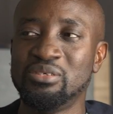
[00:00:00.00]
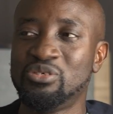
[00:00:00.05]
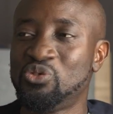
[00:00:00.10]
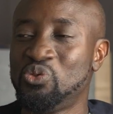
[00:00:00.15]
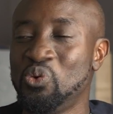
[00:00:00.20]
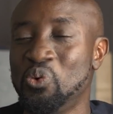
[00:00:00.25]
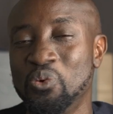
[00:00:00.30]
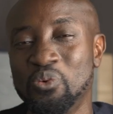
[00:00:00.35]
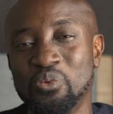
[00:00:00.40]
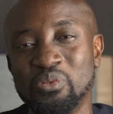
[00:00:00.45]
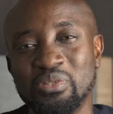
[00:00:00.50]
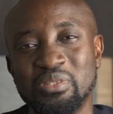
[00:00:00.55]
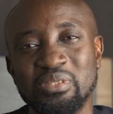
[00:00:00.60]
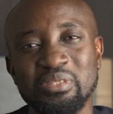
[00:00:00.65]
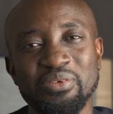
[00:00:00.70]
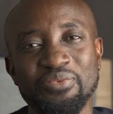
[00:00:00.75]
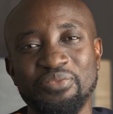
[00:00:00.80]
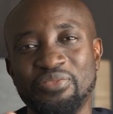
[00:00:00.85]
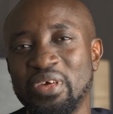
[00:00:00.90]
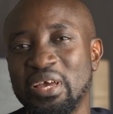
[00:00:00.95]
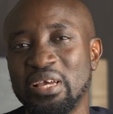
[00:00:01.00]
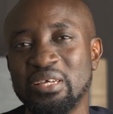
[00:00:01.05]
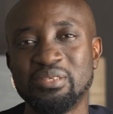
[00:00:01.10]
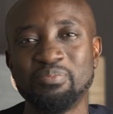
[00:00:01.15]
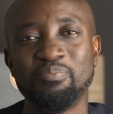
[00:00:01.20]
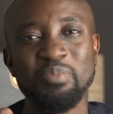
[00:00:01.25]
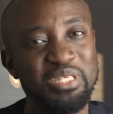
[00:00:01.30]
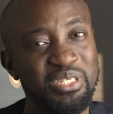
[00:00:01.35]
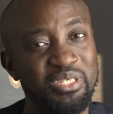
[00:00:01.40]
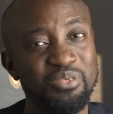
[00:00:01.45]
stones,
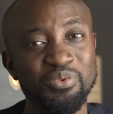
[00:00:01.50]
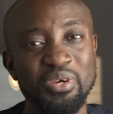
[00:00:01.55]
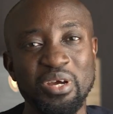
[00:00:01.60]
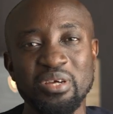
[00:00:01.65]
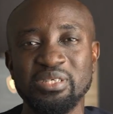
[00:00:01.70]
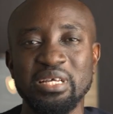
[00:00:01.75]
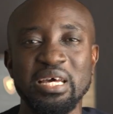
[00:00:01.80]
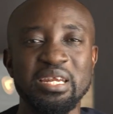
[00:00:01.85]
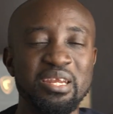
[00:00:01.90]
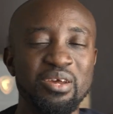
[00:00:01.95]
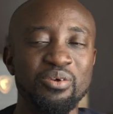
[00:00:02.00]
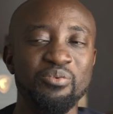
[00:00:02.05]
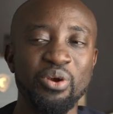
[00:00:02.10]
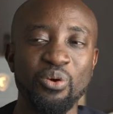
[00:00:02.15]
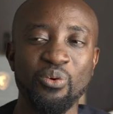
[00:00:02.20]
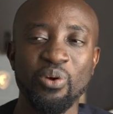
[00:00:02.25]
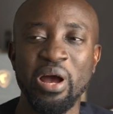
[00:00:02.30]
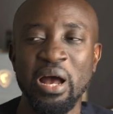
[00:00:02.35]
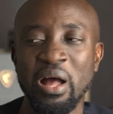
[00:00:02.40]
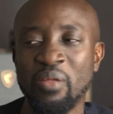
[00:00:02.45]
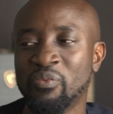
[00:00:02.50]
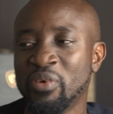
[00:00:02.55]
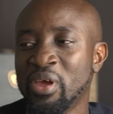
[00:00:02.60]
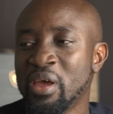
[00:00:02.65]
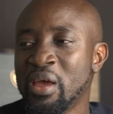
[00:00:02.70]
materials that they require